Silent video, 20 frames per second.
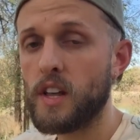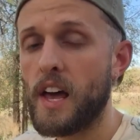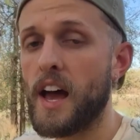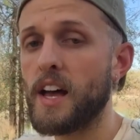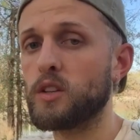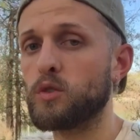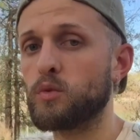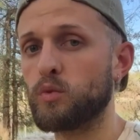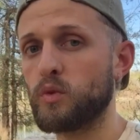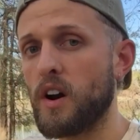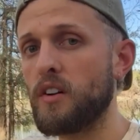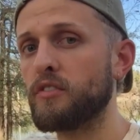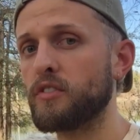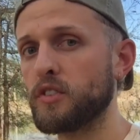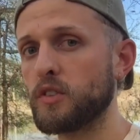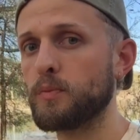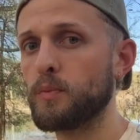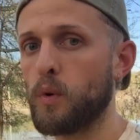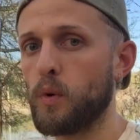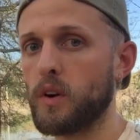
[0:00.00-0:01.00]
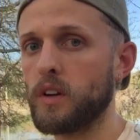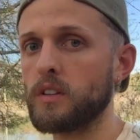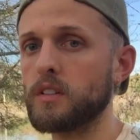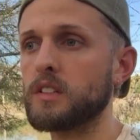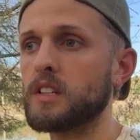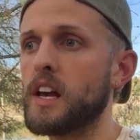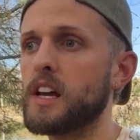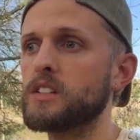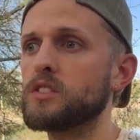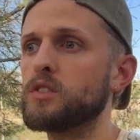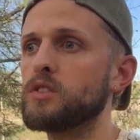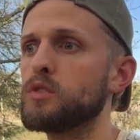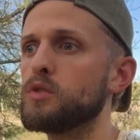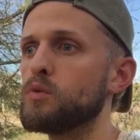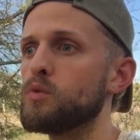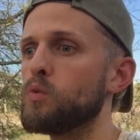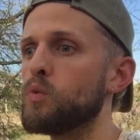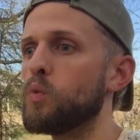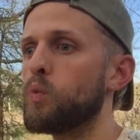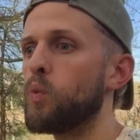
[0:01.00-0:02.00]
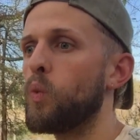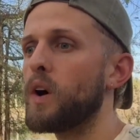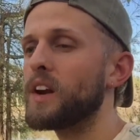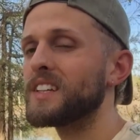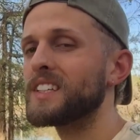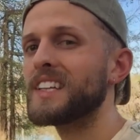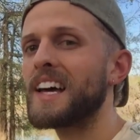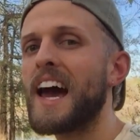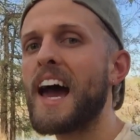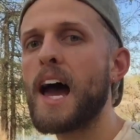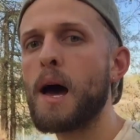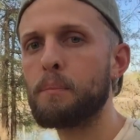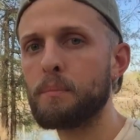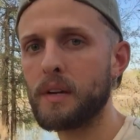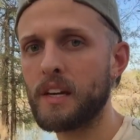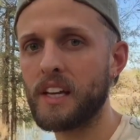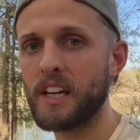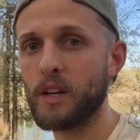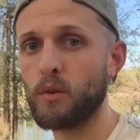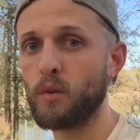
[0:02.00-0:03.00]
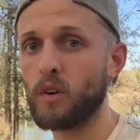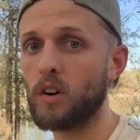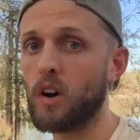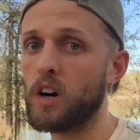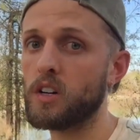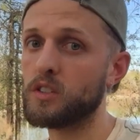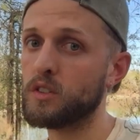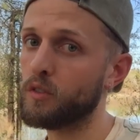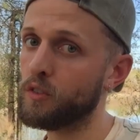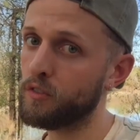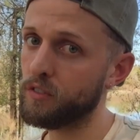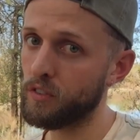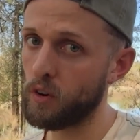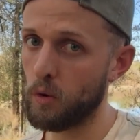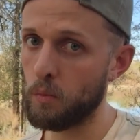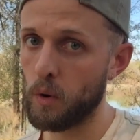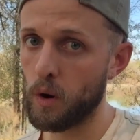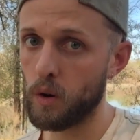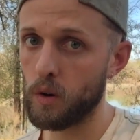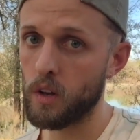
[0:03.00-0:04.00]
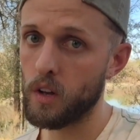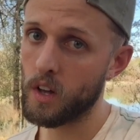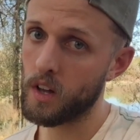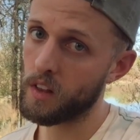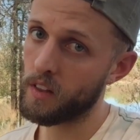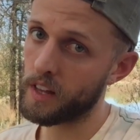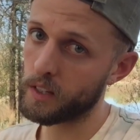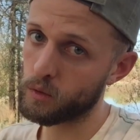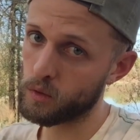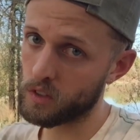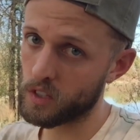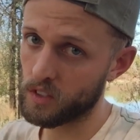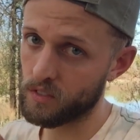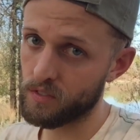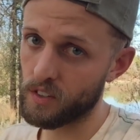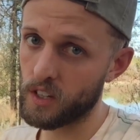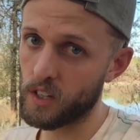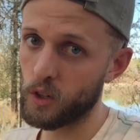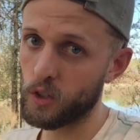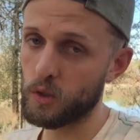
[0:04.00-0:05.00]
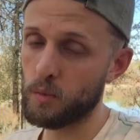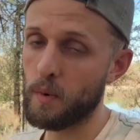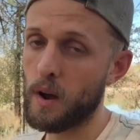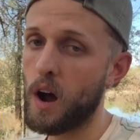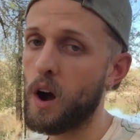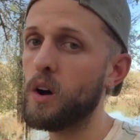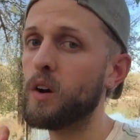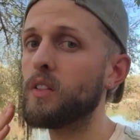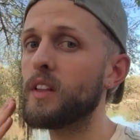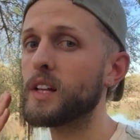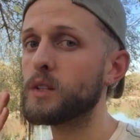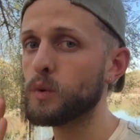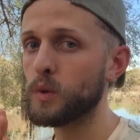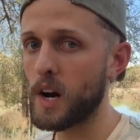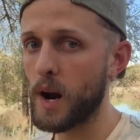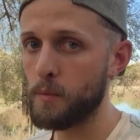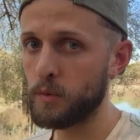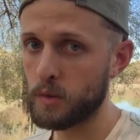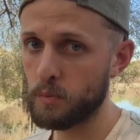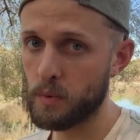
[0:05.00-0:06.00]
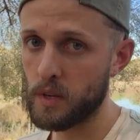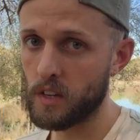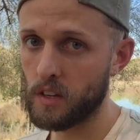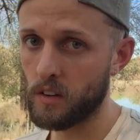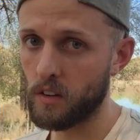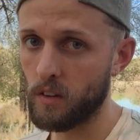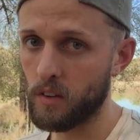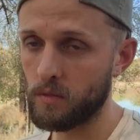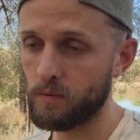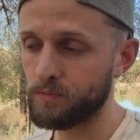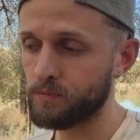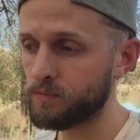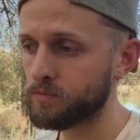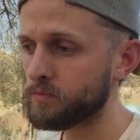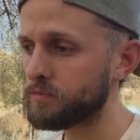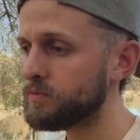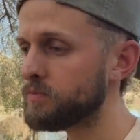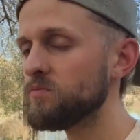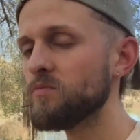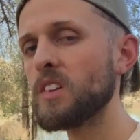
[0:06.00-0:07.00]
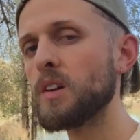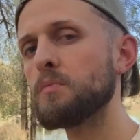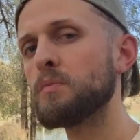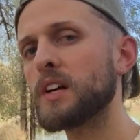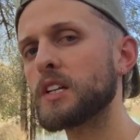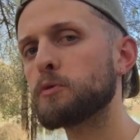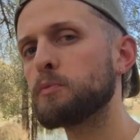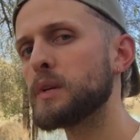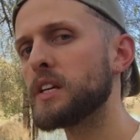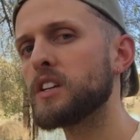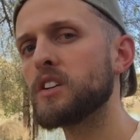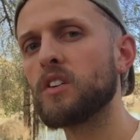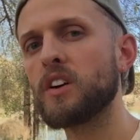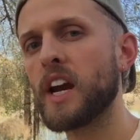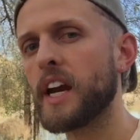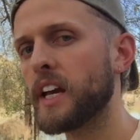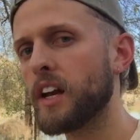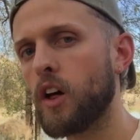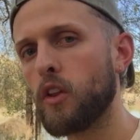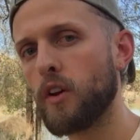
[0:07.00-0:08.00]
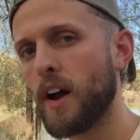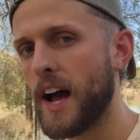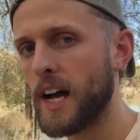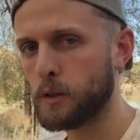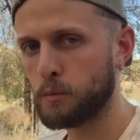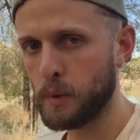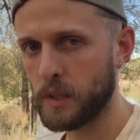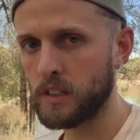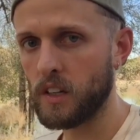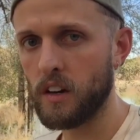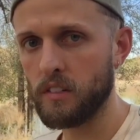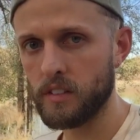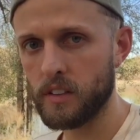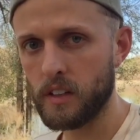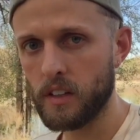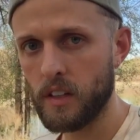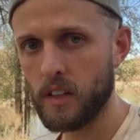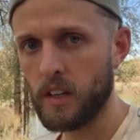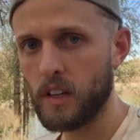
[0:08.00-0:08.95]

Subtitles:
as reference points as to what is happening in regards to FOMO. That's what this video is about. That's what I'm speaking on. I'm not speaking on any other aspect of it.